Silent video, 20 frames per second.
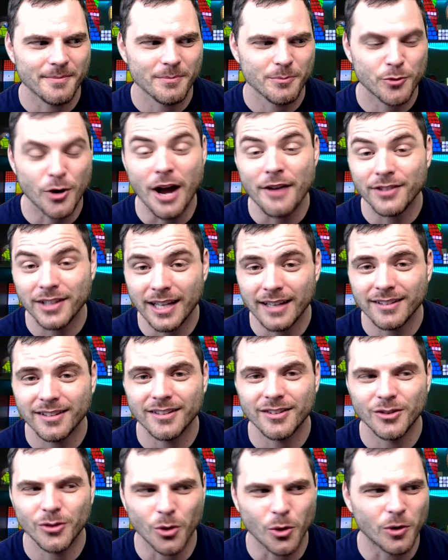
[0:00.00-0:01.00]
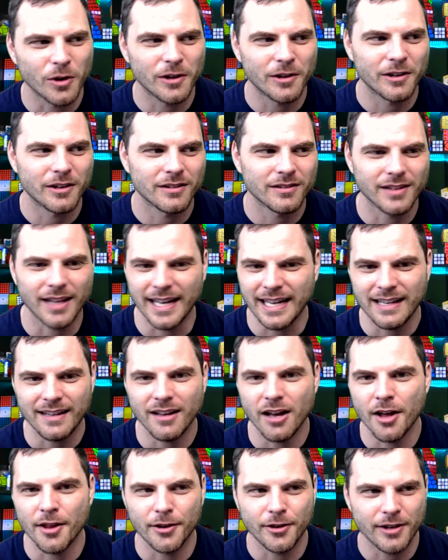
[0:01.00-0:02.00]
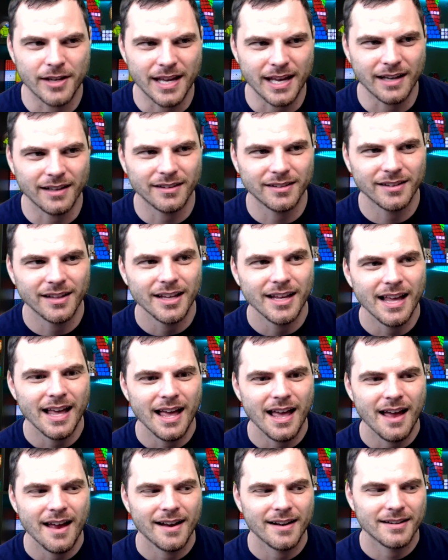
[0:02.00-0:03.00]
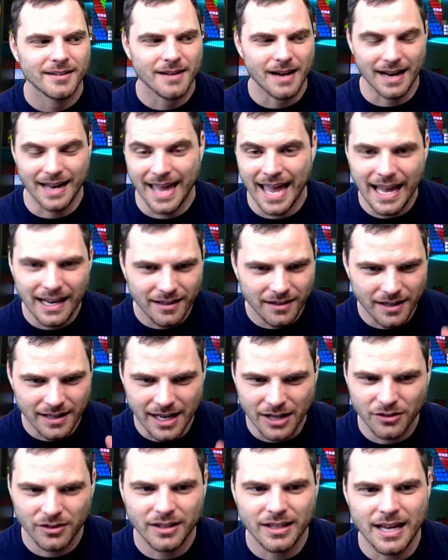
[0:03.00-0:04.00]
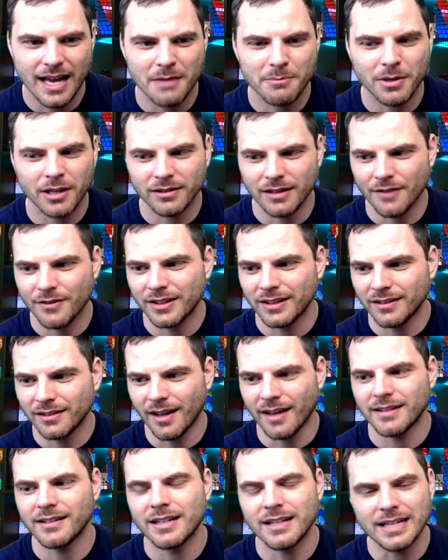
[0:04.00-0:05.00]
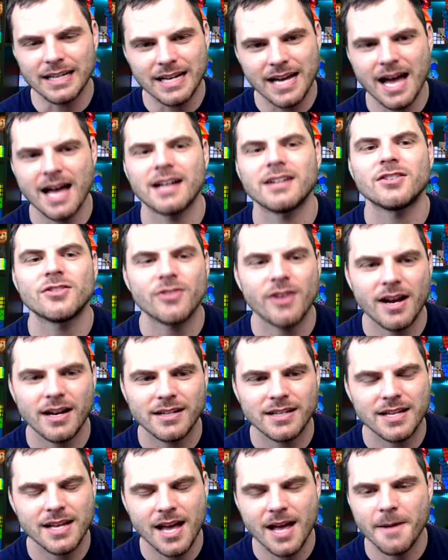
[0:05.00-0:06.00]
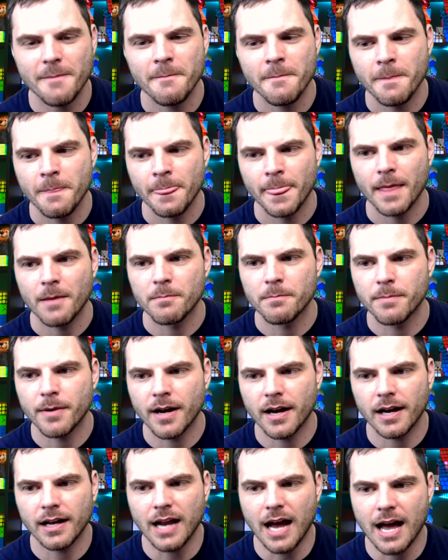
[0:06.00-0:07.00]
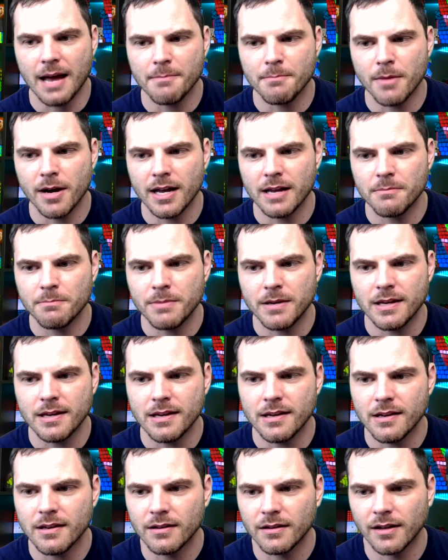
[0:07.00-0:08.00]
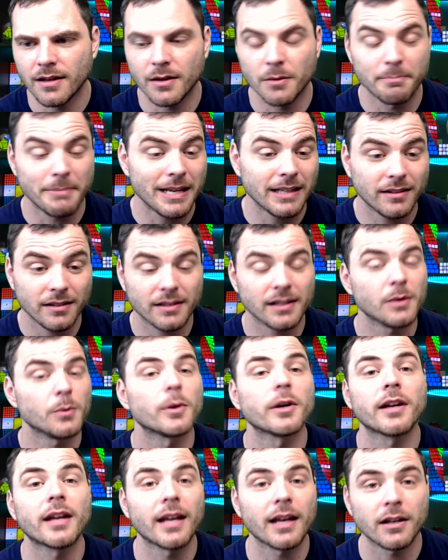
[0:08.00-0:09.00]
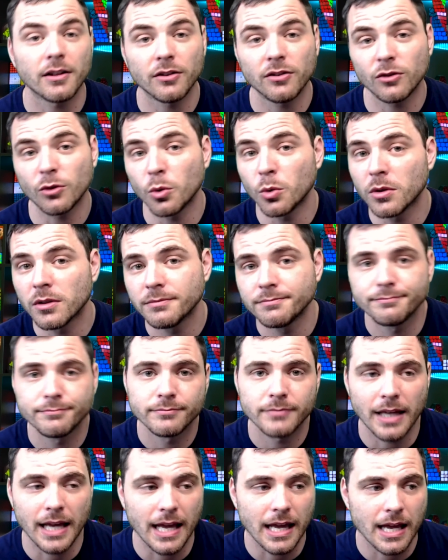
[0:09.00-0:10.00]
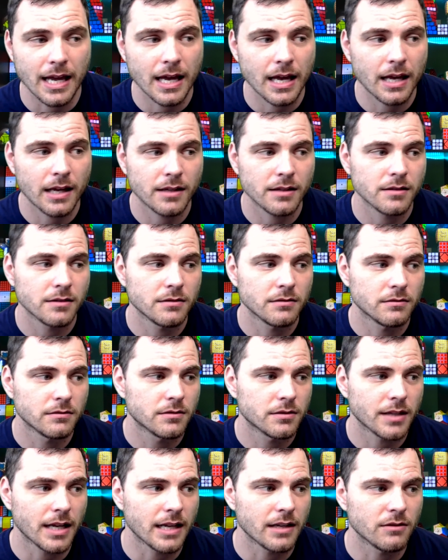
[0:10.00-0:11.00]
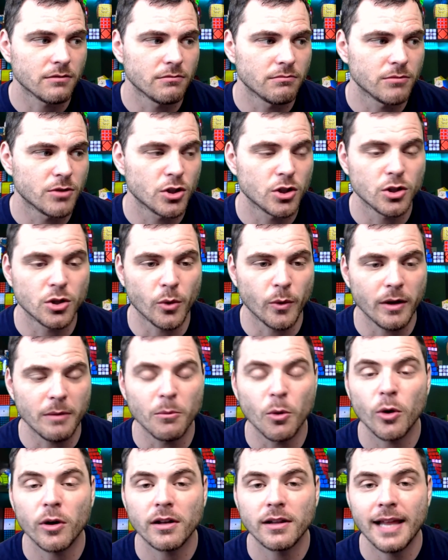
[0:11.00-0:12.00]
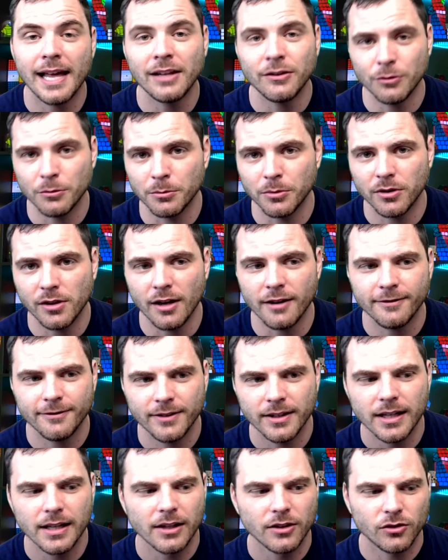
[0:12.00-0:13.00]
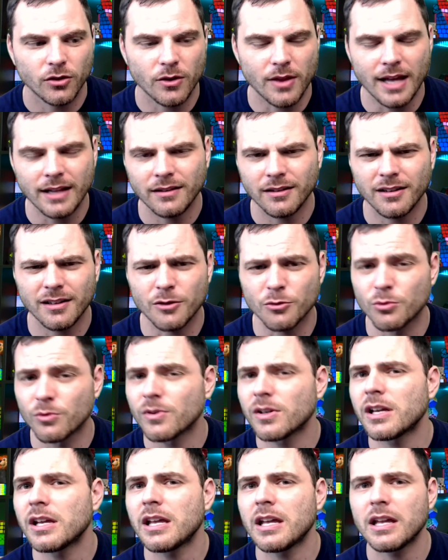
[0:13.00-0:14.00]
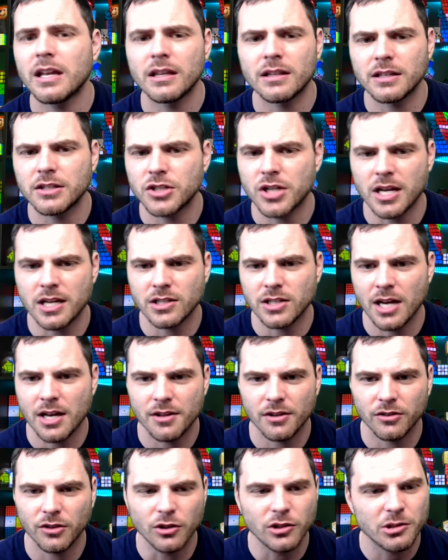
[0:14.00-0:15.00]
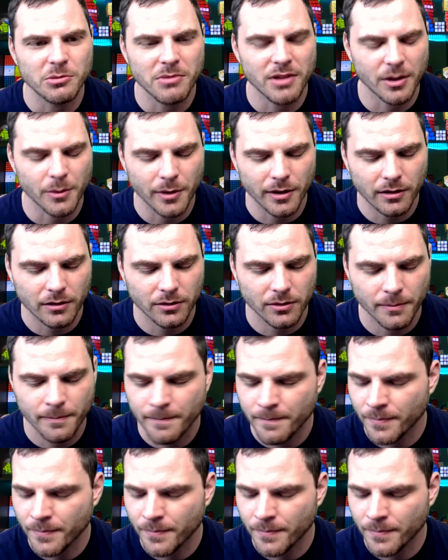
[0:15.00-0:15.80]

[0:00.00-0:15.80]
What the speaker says: private lessons or like other gigs. I can't announce it yet because I haven't signed any contract yet, but I might be basically working in a school and doing more classroom stuff. So that's gonna really change how this YouTube thing works.